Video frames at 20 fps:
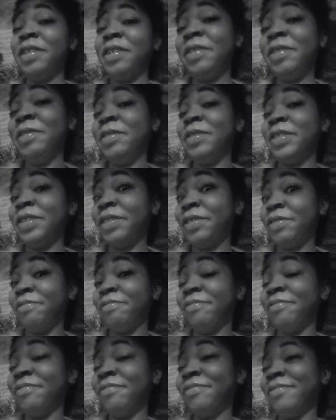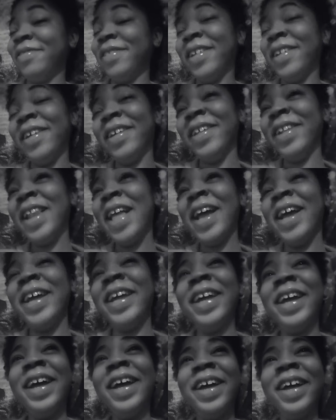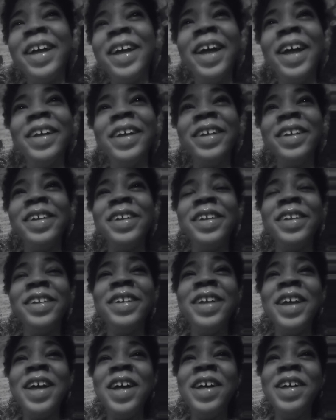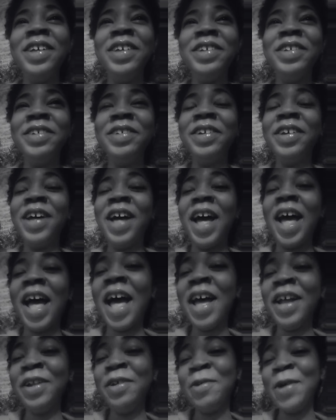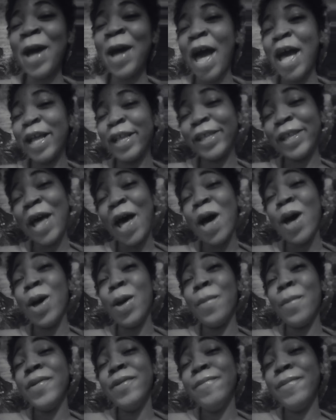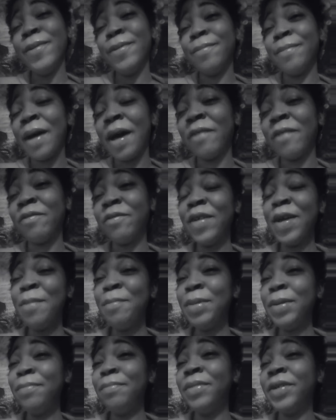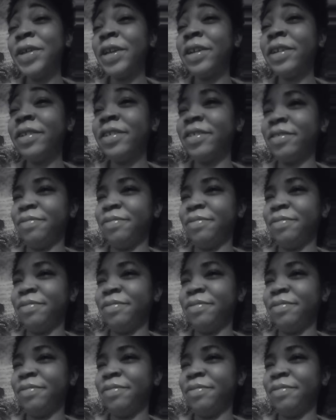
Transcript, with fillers: It was like, y'all. I know I got tall people in my family, but